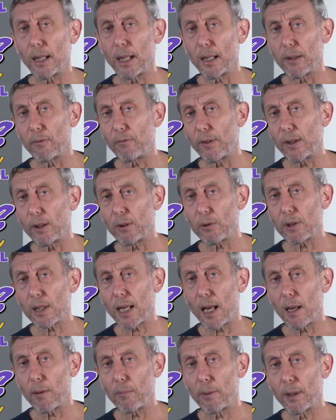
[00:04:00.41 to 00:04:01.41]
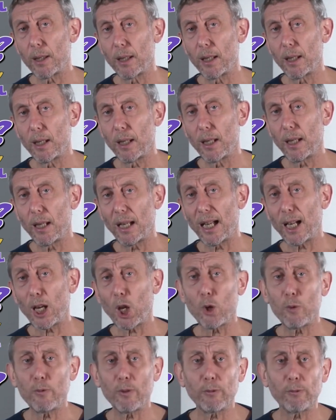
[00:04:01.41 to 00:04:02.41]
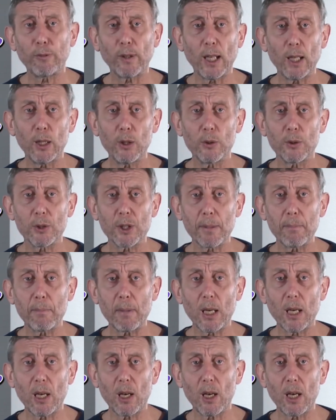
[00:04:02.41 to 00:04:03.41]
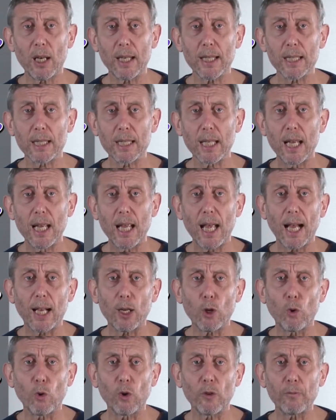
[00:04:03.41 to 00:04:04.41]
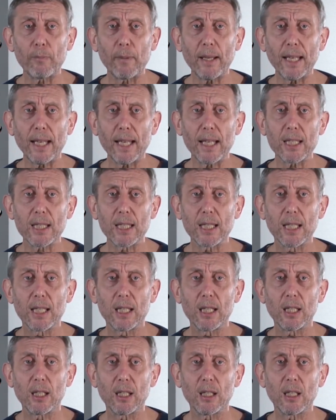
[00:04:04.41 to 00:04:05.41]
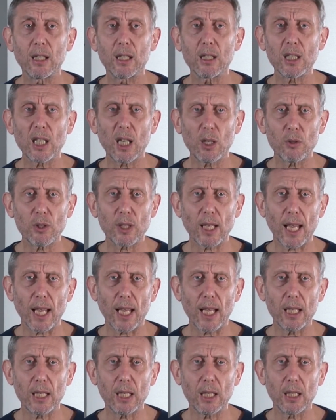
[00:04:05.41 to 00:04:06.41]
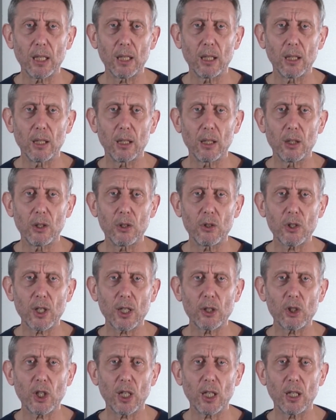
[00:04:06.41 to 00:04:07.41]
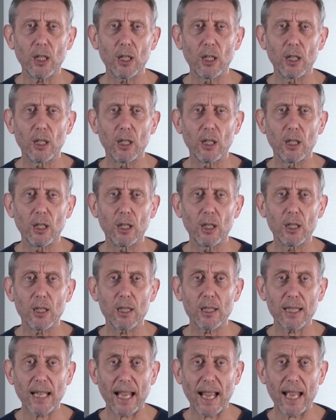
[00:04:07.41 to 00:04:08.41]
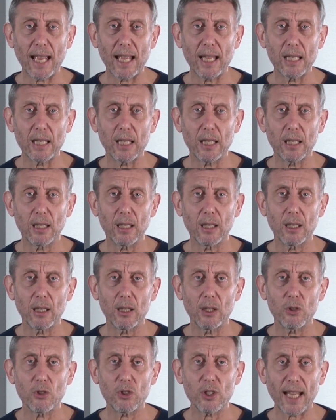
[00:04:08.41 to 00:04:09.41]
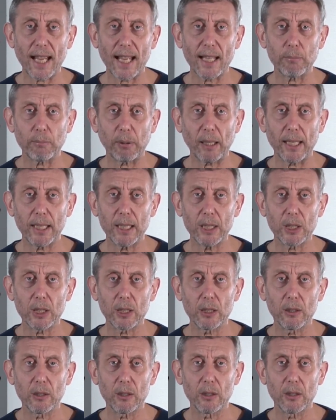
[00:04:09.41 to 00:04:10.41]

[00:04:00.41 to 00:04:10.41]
and it fills up, and overflows in my eyes, and all of me is so sad, such a sad, sad place.